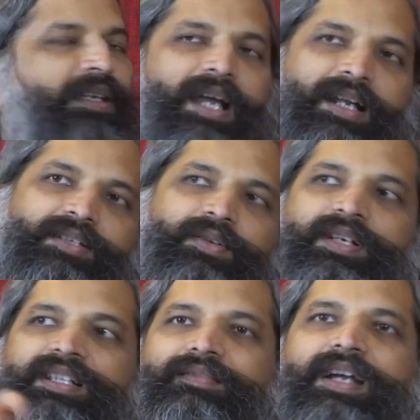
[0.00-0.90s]
and it's
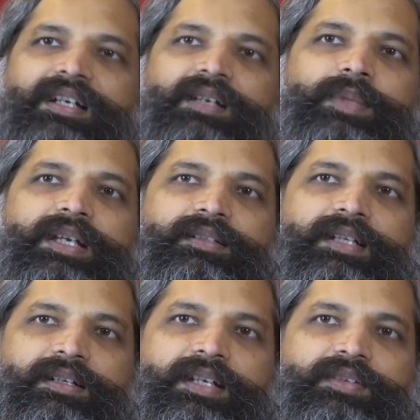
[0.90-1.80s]
only the vital being
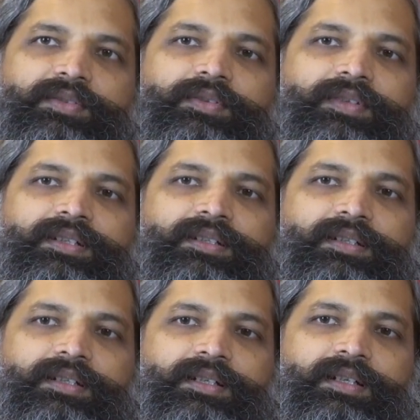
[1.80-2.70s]
that takes over,
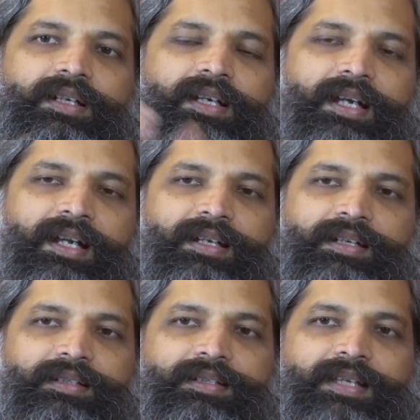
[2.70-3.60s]

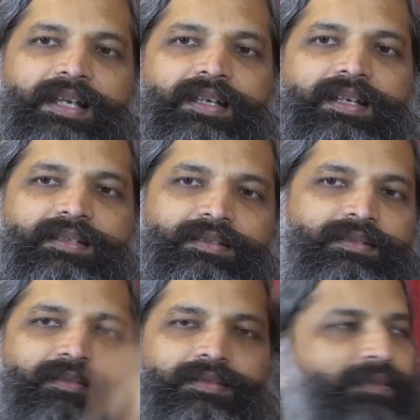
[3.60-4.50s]
and the psychic
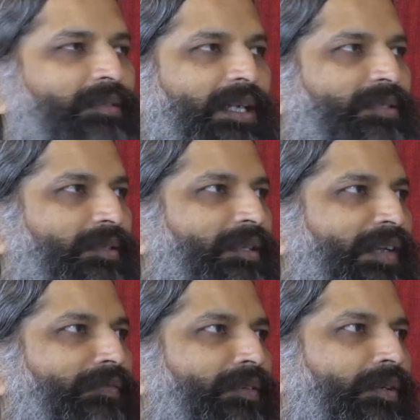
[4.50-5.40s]
has
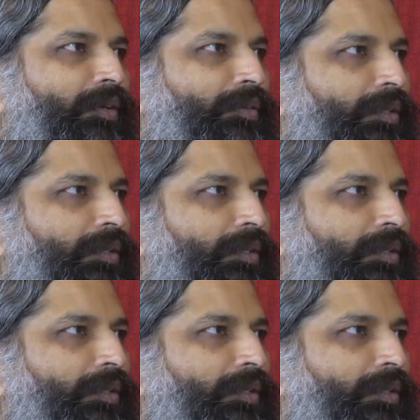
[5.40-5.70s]
left long